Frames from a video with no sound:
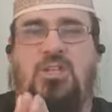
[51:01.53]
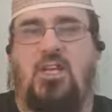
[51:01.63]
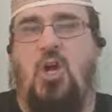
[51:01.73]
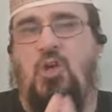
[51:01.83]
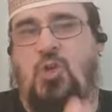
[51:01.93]

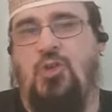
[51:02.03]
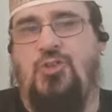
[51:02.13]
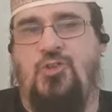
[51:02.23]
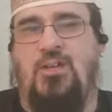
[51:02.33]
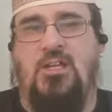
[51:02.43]
I can't
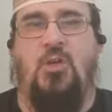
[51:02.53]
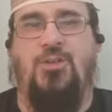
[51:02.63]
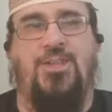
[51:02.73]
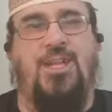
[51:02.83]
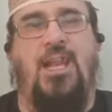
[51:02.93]
concentrate
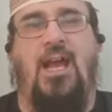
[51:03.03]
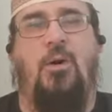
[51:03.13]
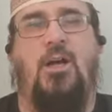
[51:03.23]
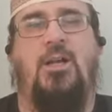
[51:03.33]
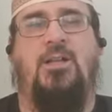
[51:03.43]
longer than an
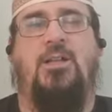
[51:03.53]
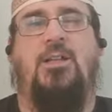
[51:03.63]
hour,